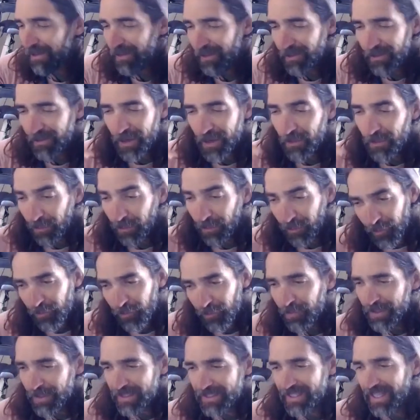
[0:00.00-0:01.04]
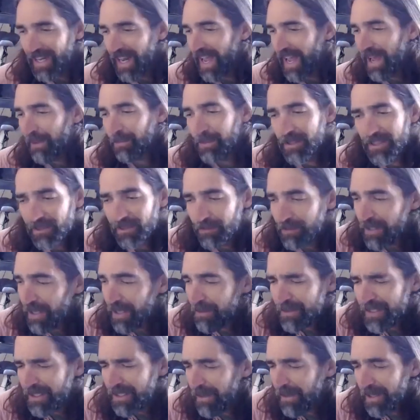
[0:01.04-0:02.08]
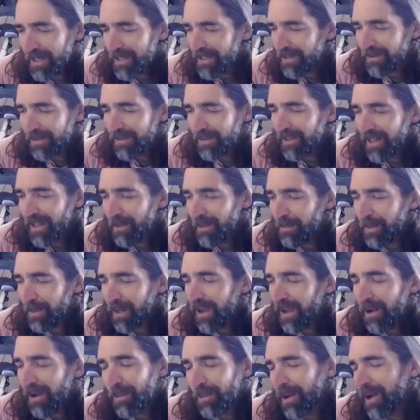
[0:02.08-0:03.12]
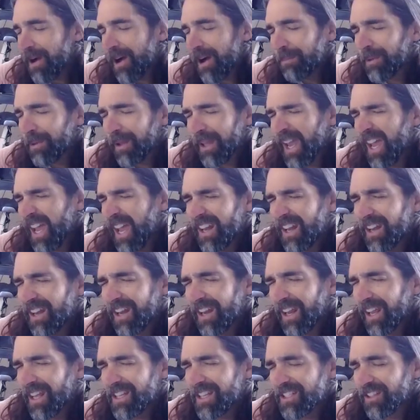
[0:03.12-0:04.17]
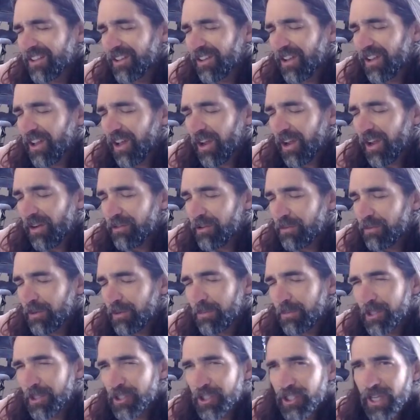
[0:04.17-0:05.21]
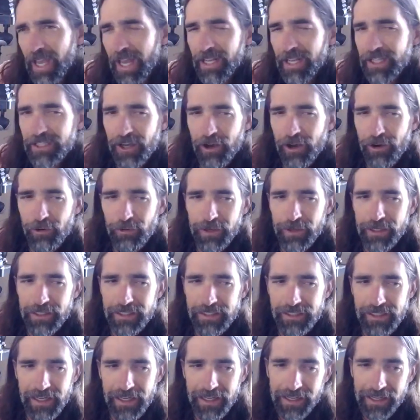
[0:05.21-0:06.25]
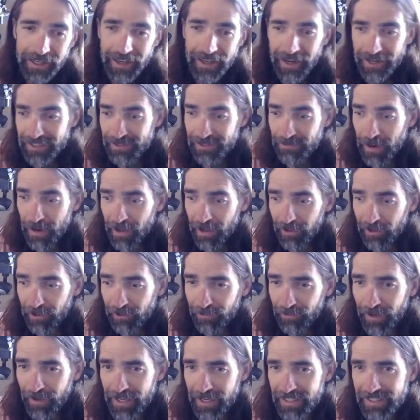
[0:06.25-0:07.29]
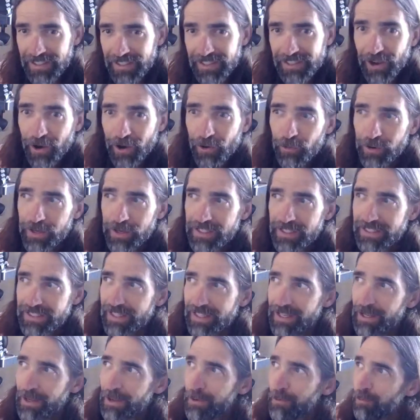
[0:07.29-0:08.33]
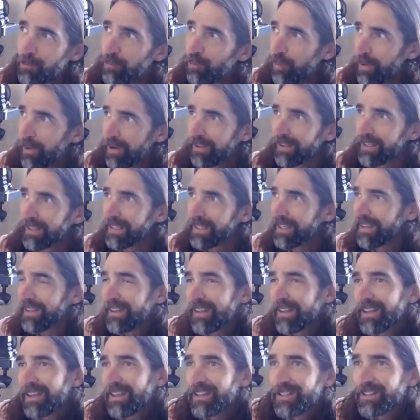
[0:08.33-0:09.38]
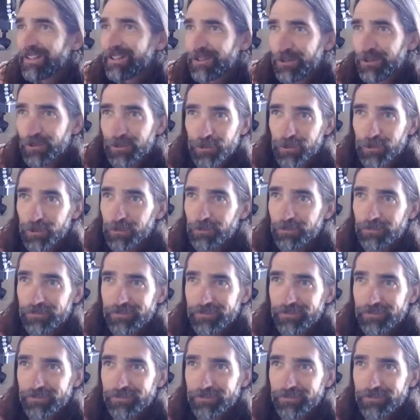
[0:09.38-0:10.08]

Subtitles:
the improvements that happen. Sometimes they become complicated and it gets a little uncomfortable, but Shannon's always got a smile on her face, is always willing to